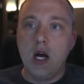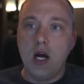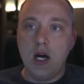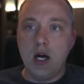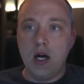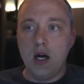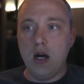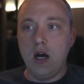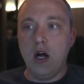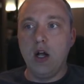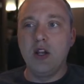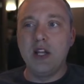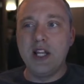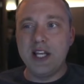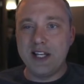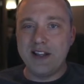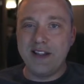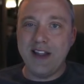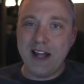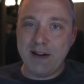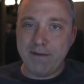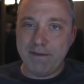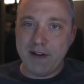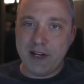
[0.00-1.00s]
Uh, I'll link
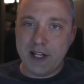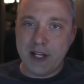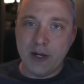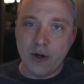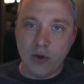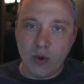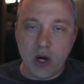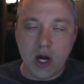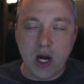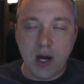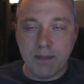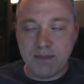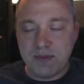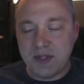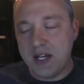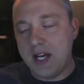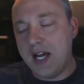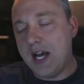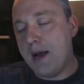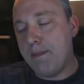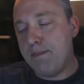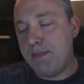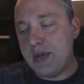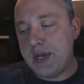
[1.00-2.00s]
that video up
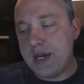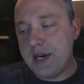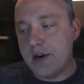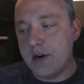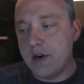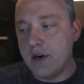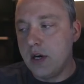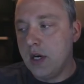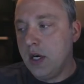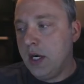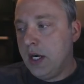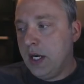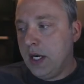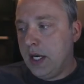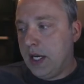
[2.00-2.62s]
top here.